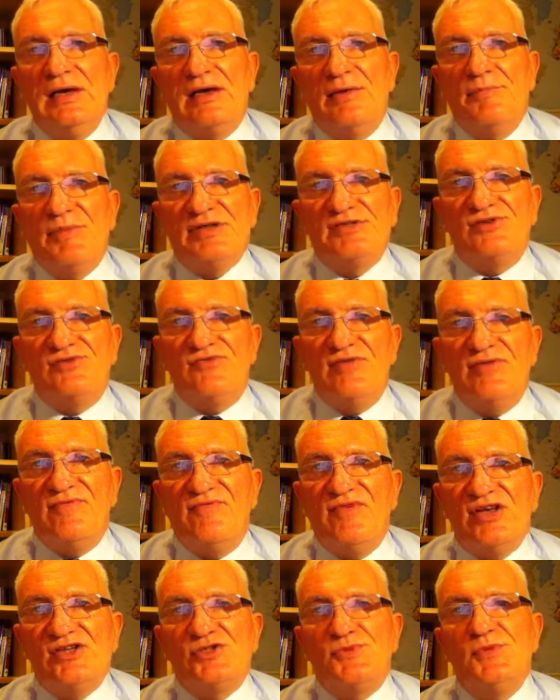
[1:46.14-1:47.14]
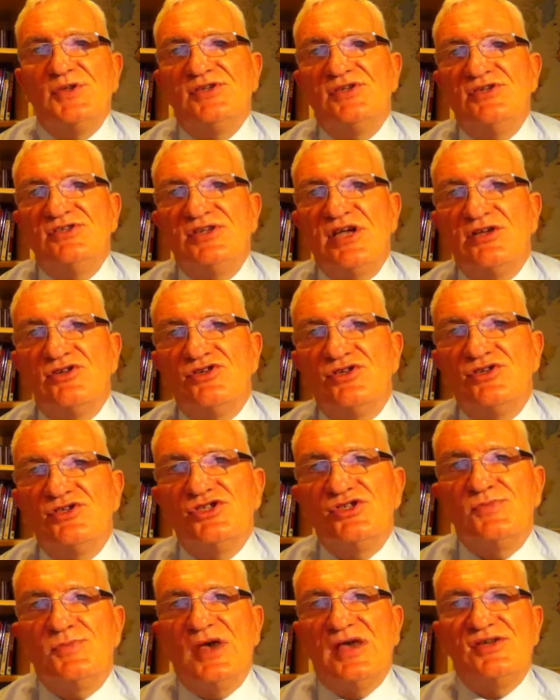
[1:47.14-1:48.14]
Competitor investment
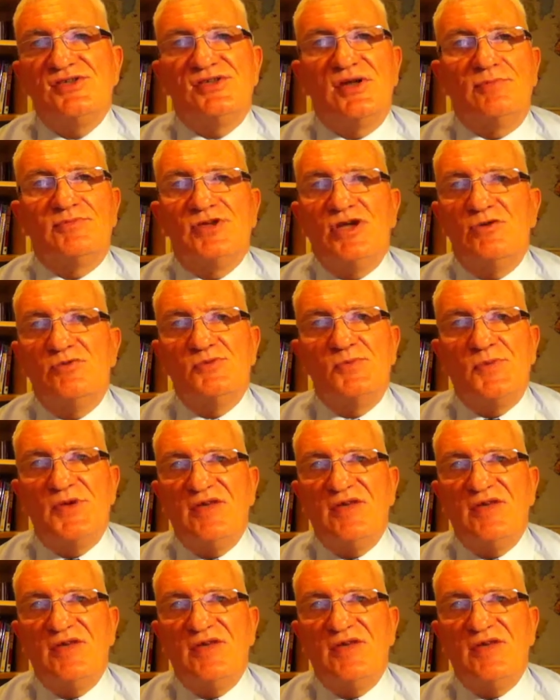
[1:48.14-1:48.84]
intentions may sometimes